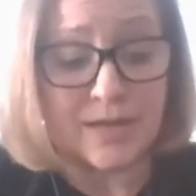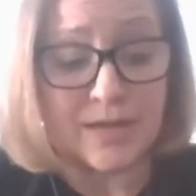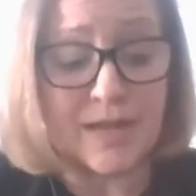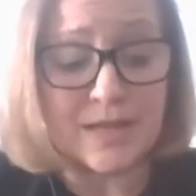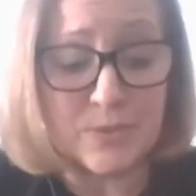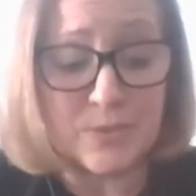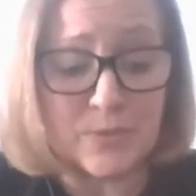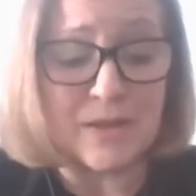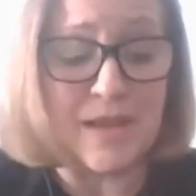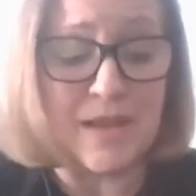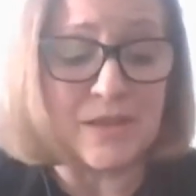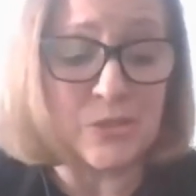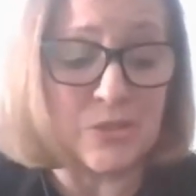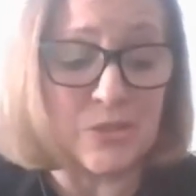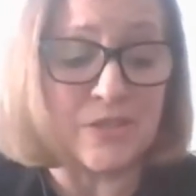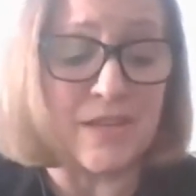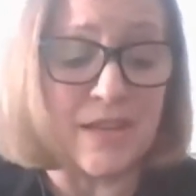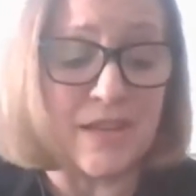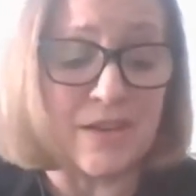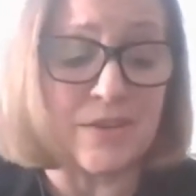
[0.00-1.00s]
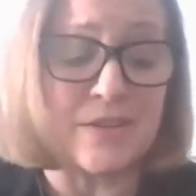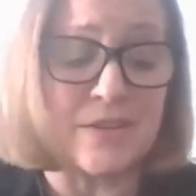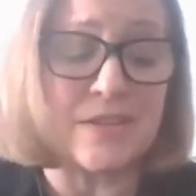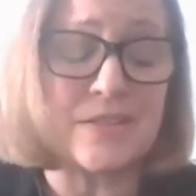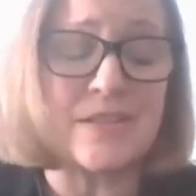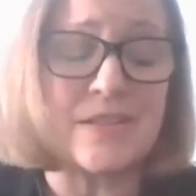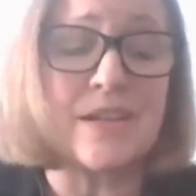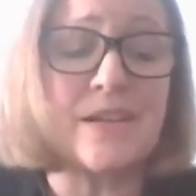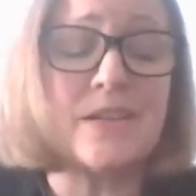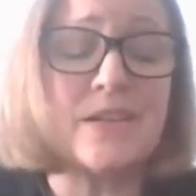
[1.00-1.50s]
has been engineered
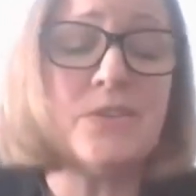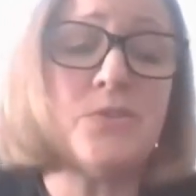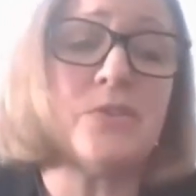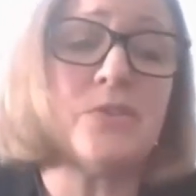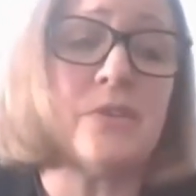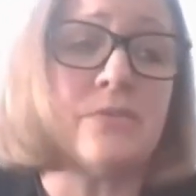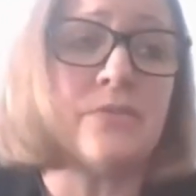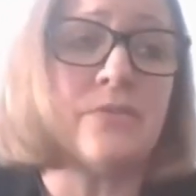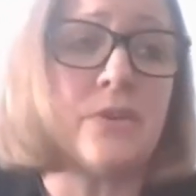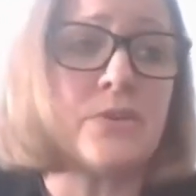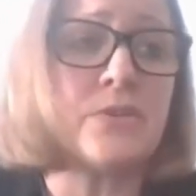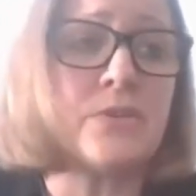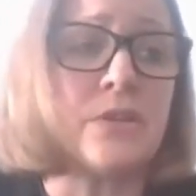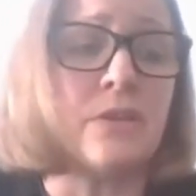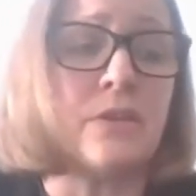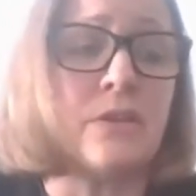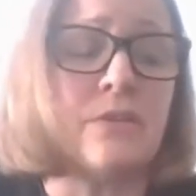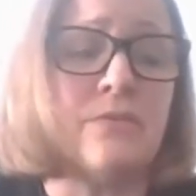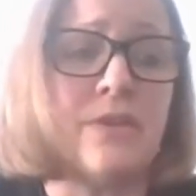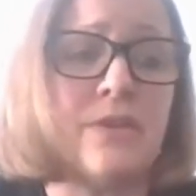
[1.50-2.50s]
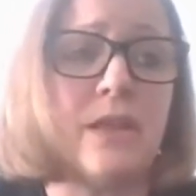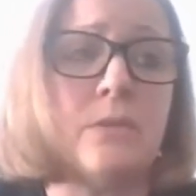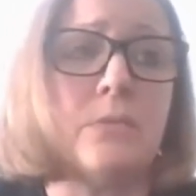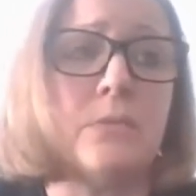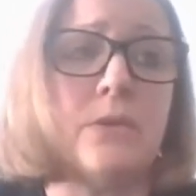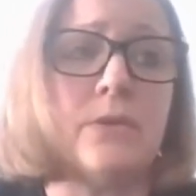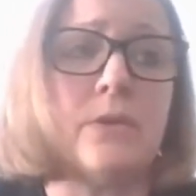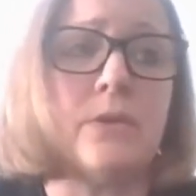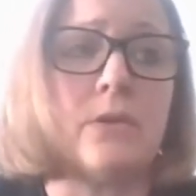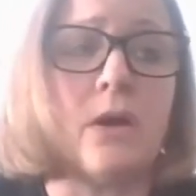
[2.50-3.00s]
is that it is universal and
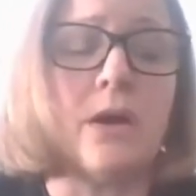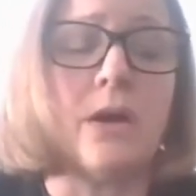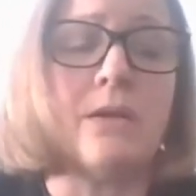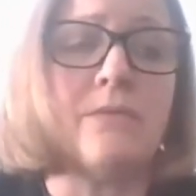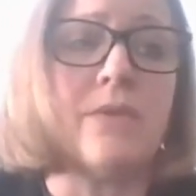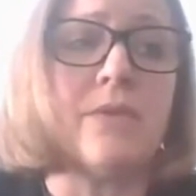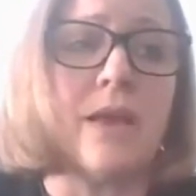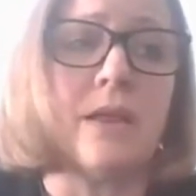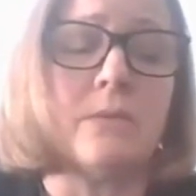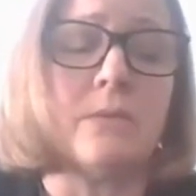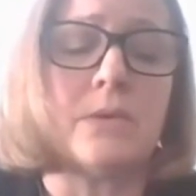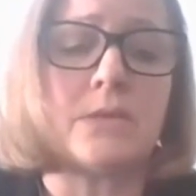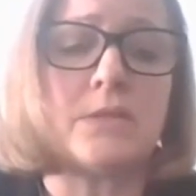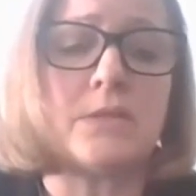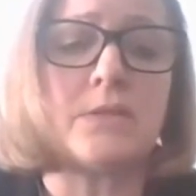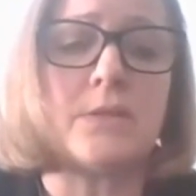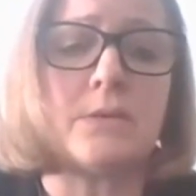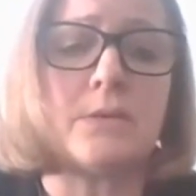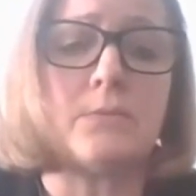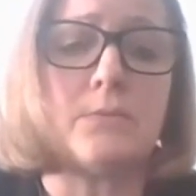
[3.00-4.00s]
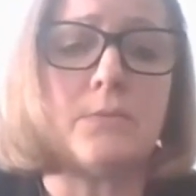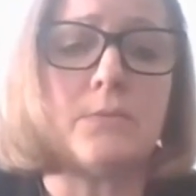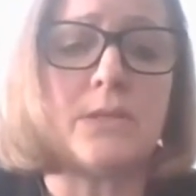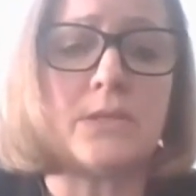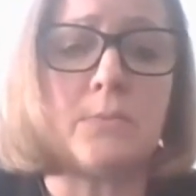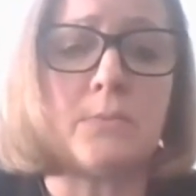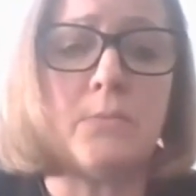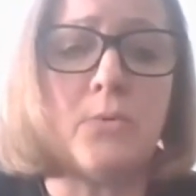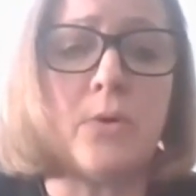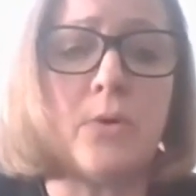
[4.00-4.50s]
available in all of the LMSs that we
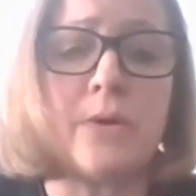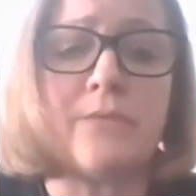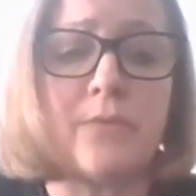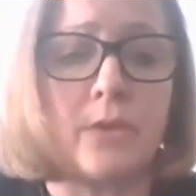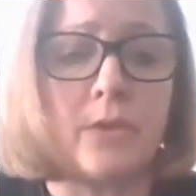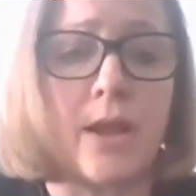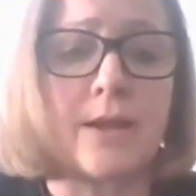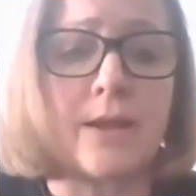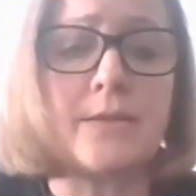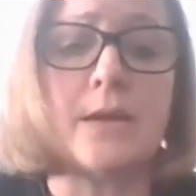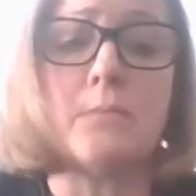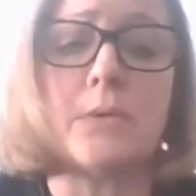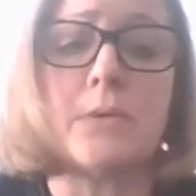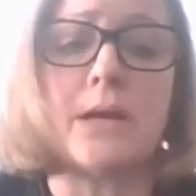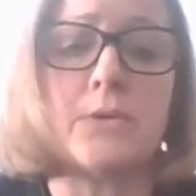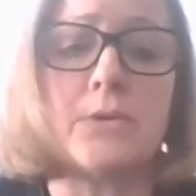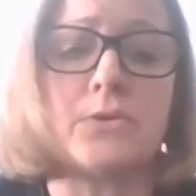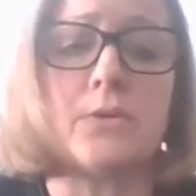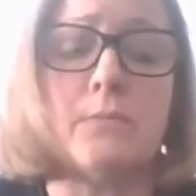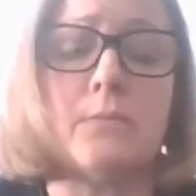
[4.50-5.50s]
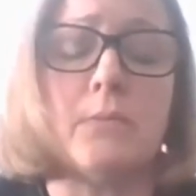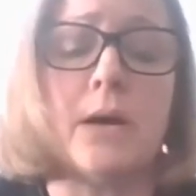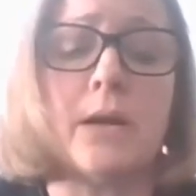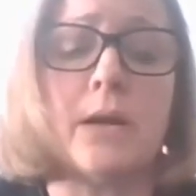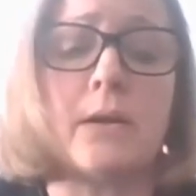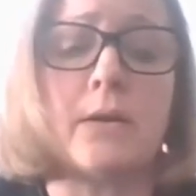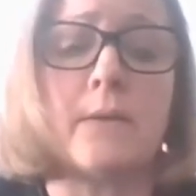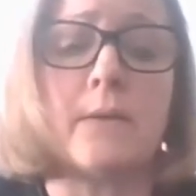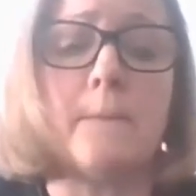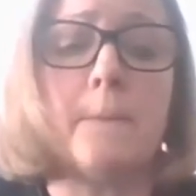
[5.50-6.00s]
support for Lockdown Browser and
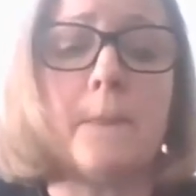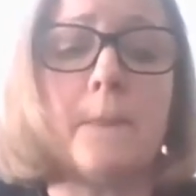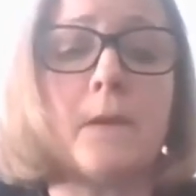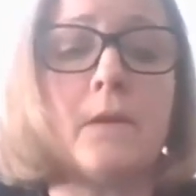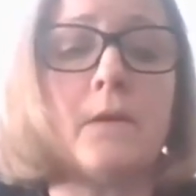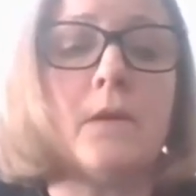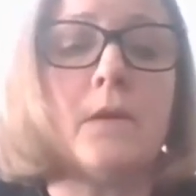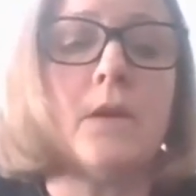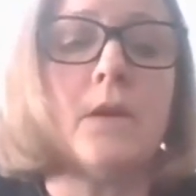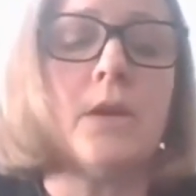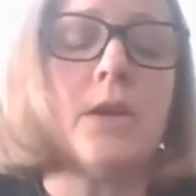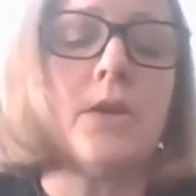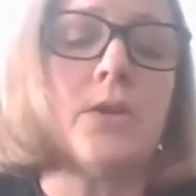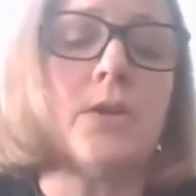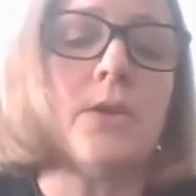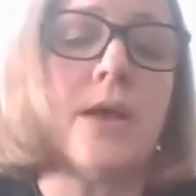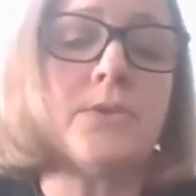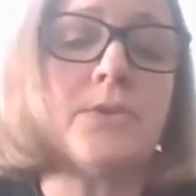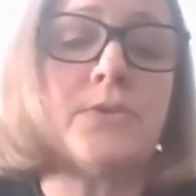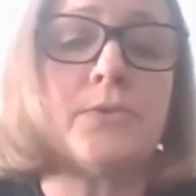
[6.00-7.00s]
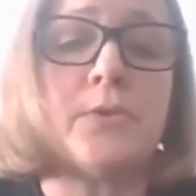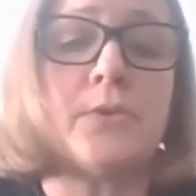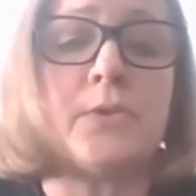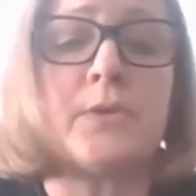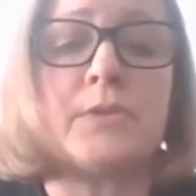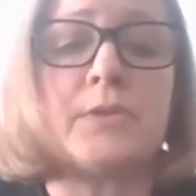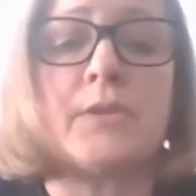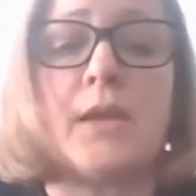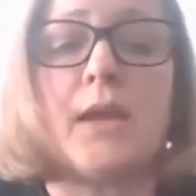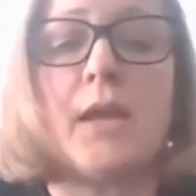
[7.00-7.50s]
Monitor. You'll also
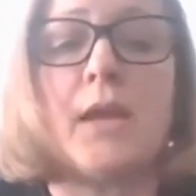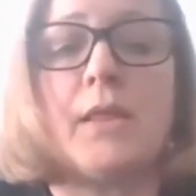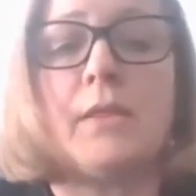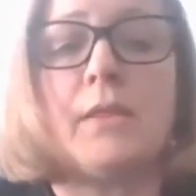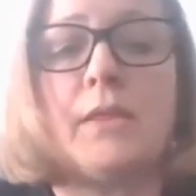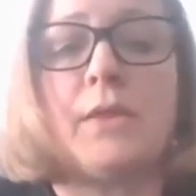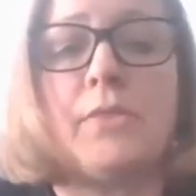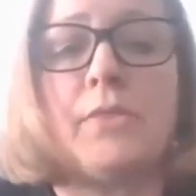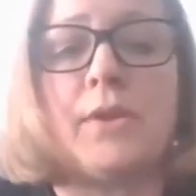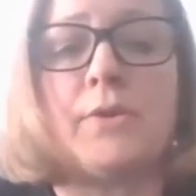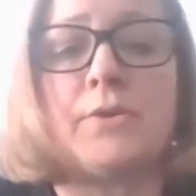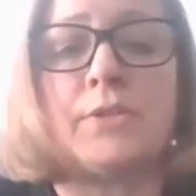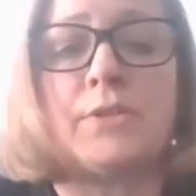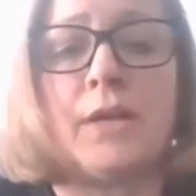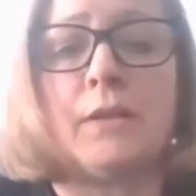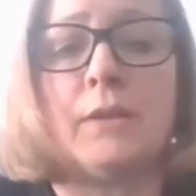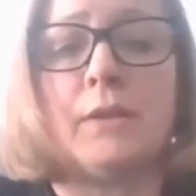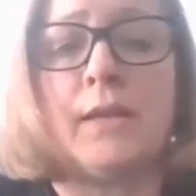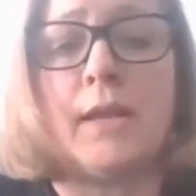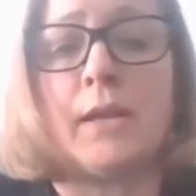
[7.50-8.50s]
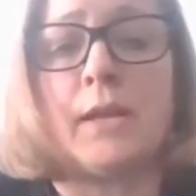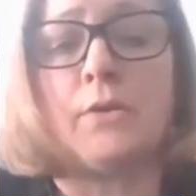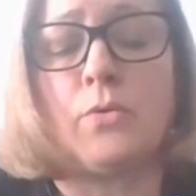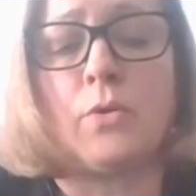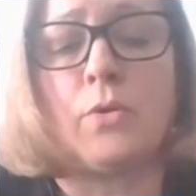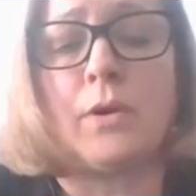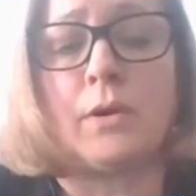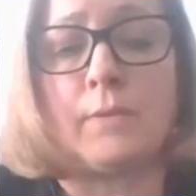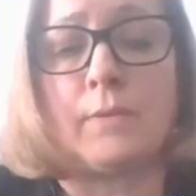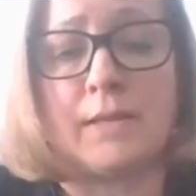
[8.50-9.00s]
notice that there's a link
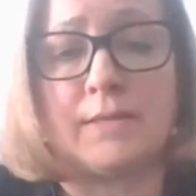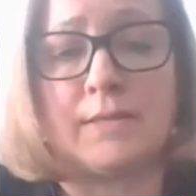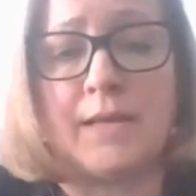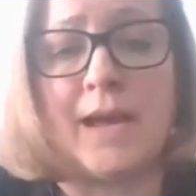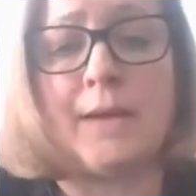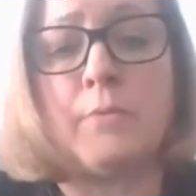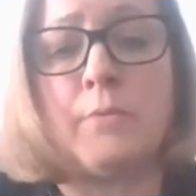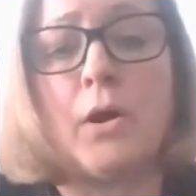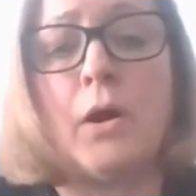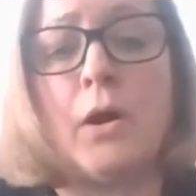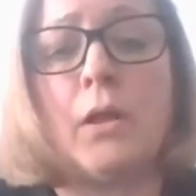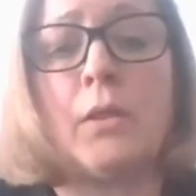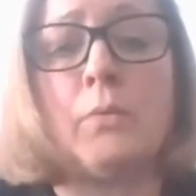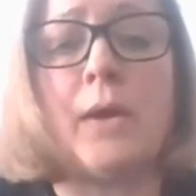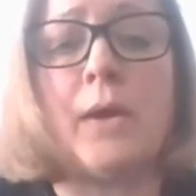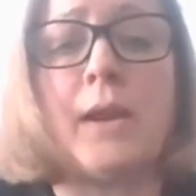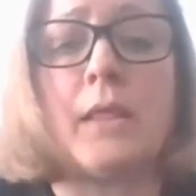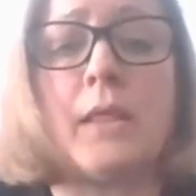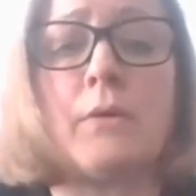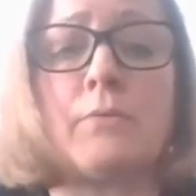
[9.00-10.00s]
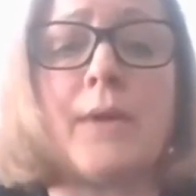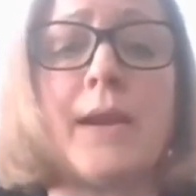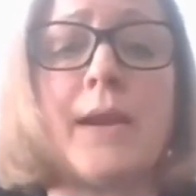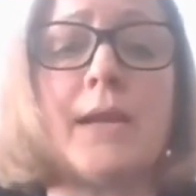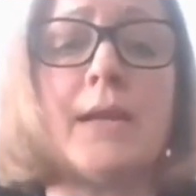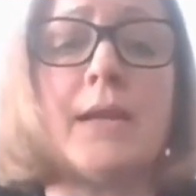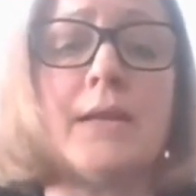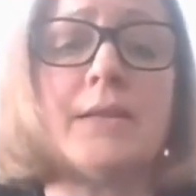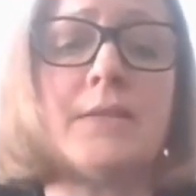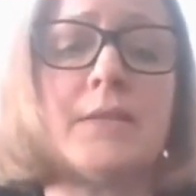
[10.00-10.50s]
or a tab all the way to the
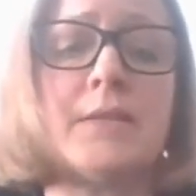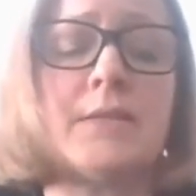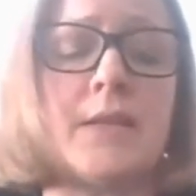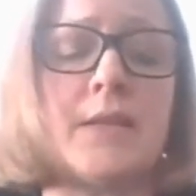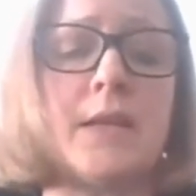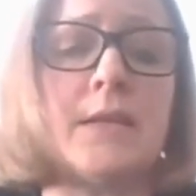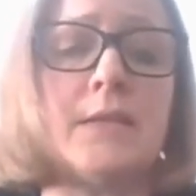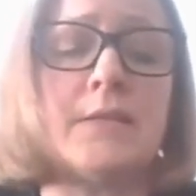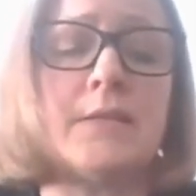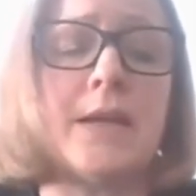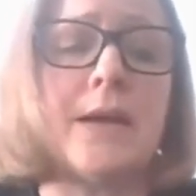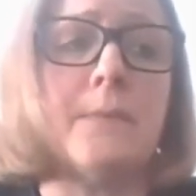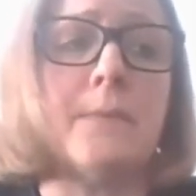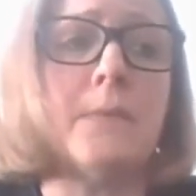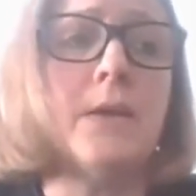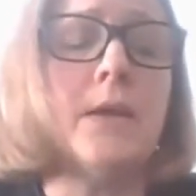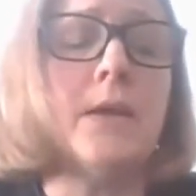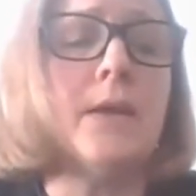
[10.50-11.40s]
right, and it's a settings tab.